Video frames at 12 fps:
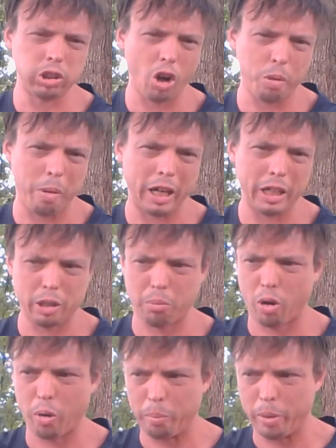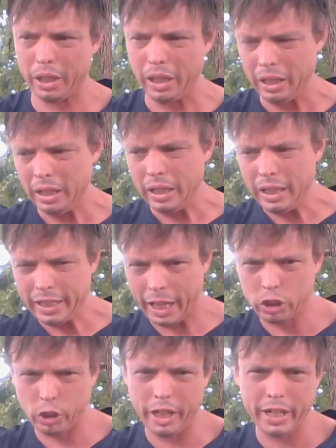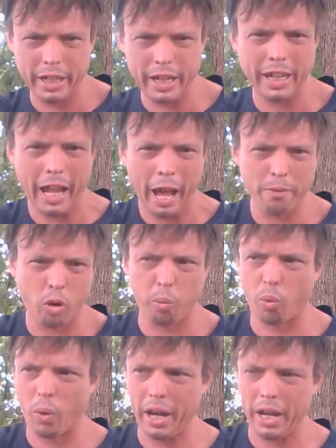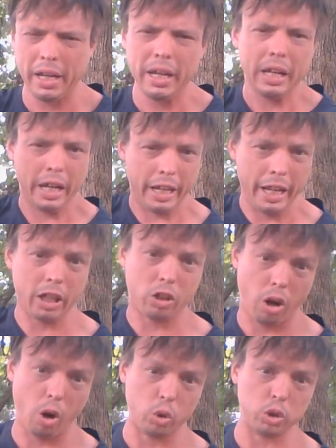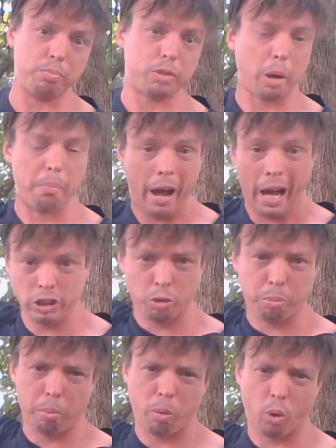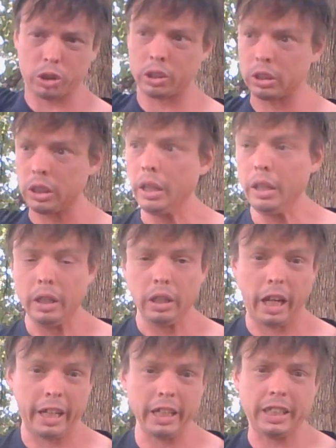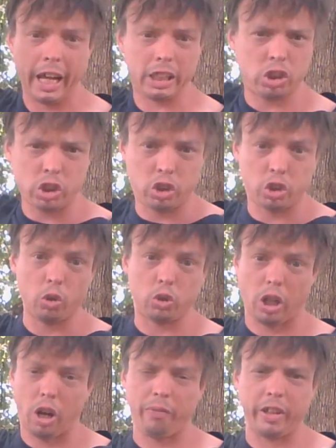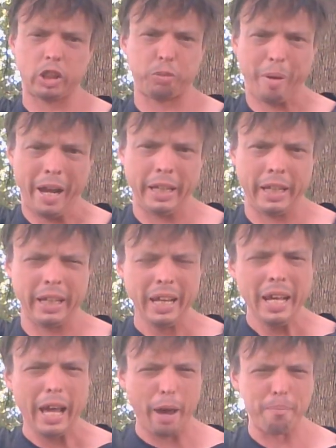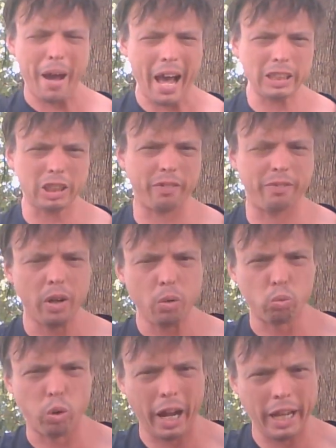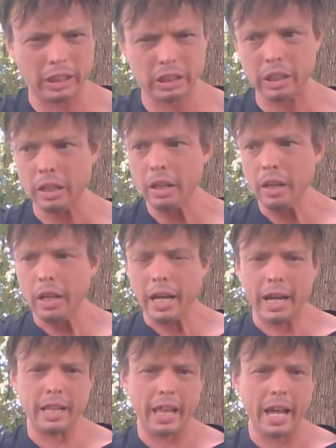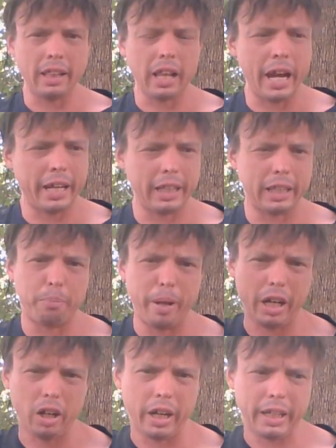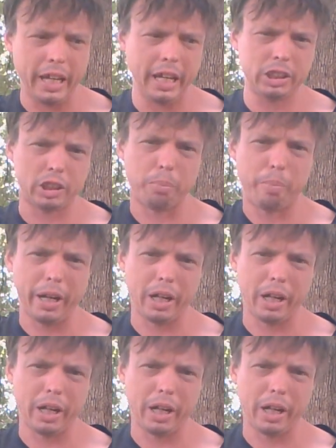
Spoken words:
to talk about at the moment, but they treat it in an abnormal way and it grows to massive proportions. Like shoots off expanding at massive rates. And they like it. The bigger it gets, the